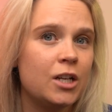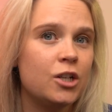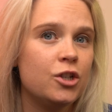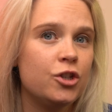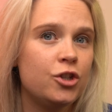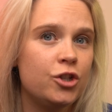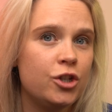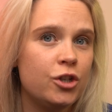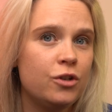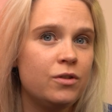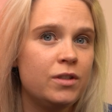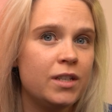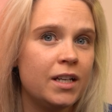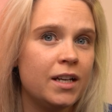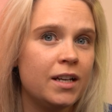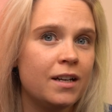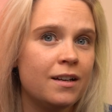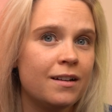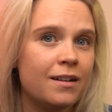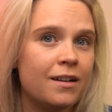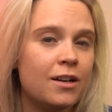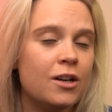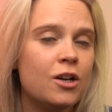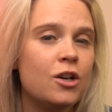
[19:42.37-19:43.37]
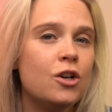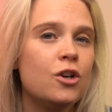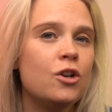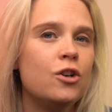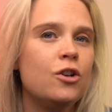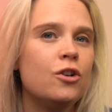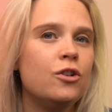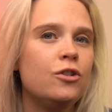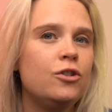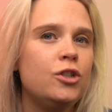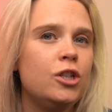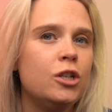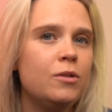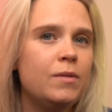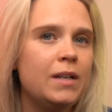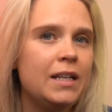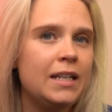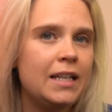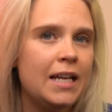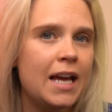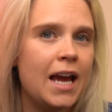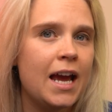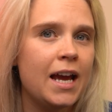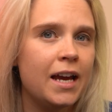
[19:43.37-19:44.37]
choosing to
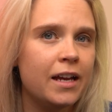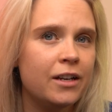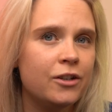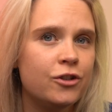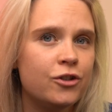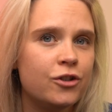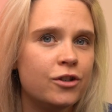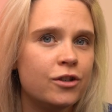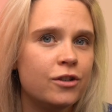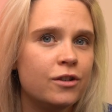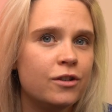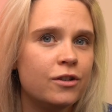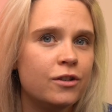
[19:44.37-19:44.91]
engage